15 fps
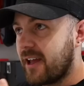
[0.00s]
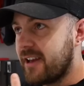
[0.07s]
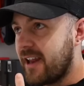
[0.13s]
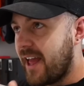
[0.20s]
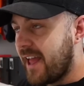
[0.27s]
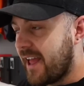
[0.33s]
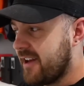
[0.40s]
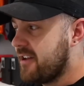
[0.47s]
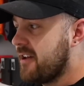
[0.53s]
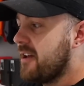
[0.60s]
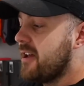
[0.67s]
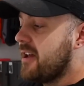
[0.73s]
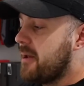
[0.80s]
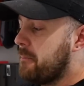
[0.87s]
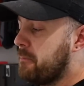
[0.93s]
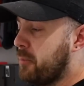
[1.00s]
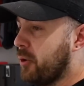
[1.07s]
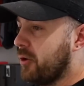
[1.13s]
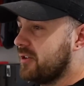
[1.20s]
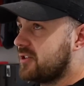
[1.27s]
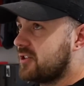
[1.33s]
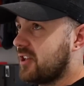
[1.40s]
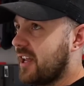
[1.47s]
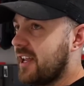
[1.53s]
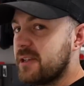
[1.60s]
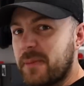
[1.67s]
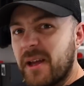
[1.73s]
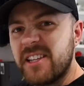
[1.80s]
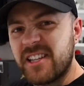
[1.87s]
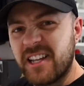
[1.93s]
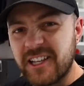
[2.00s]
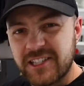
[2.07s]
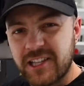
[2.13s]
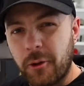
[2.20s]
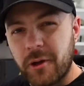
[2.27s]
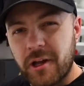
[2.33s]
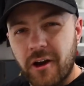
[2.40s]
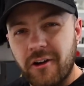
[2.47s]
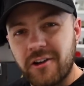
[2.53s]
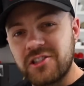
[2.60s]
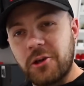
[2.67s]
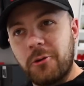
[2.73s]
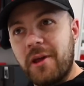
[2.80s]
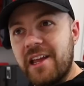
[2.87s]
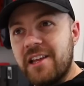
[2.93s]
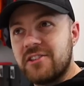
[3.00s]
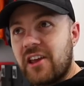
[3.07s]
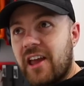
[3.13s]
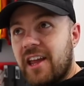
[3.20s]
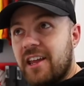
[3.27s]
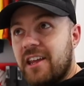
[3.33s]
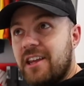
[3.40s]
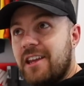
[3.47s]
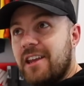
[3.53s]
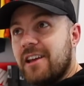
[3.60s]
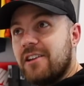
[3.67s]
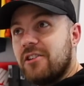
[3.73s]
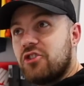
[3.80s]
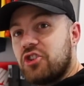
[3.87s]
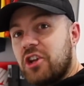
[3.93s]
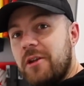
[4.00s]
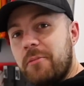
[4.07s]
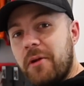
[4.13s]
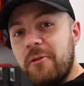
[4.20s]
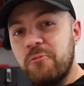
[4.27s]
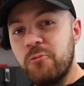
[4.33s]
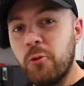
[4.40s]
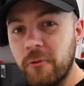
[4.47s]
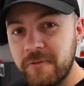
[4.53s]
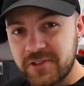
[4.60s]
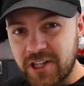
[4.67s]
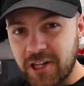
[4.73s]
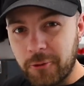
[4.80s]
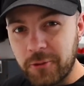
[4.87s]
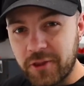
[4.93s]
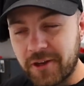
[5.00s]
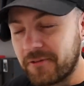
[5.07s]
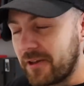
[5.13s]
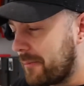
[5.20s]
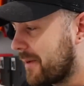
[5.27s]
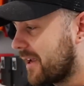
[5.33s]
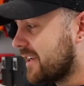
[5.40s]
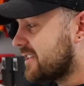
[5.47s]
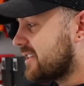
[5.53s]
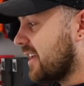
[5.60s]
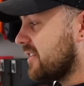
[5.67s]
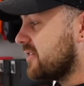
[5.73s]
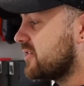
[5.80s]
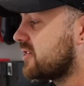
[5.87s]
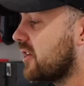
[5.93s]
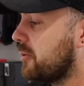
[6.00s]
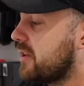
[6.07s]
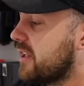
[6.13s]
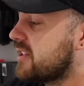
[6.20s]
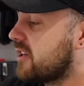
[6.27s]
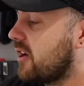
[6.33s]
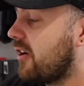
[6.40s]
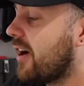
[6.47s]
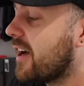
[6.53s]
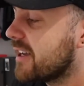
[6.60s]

an N, but is basically a slower car, so it's a sheep in wolf's clothing, if that makes sense. So this car